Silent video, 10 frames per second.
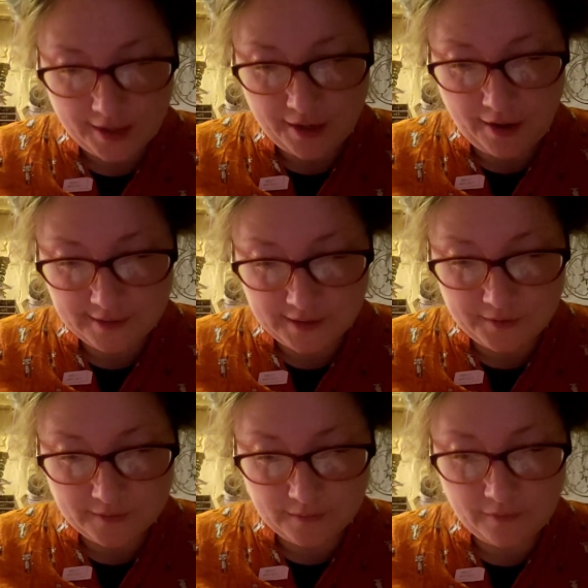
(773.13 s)
I
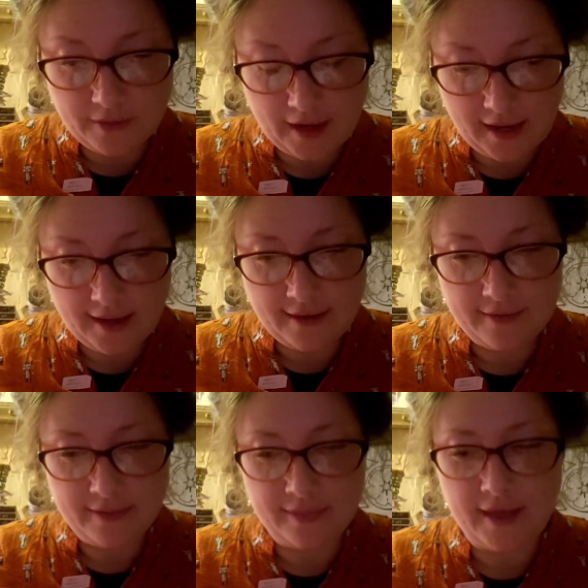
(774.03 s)
also think
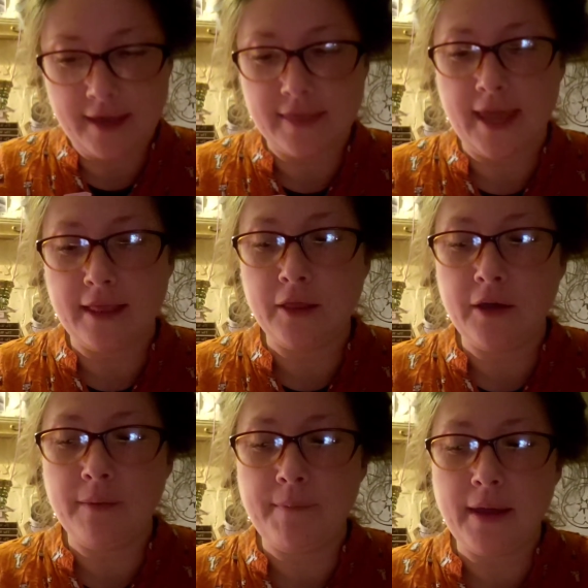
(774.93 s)
that they
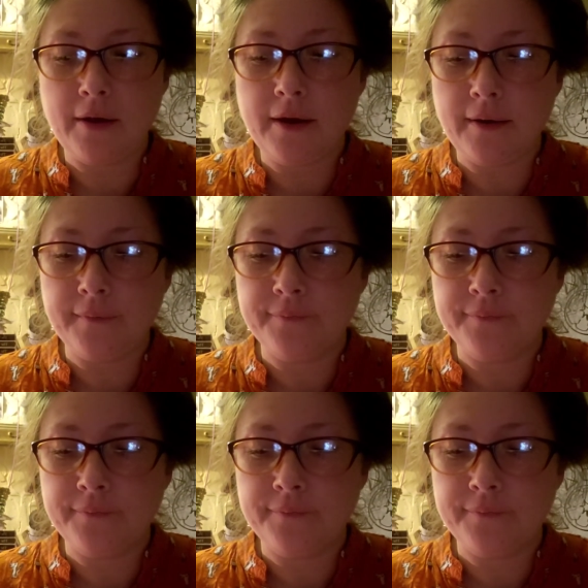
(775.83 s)
look better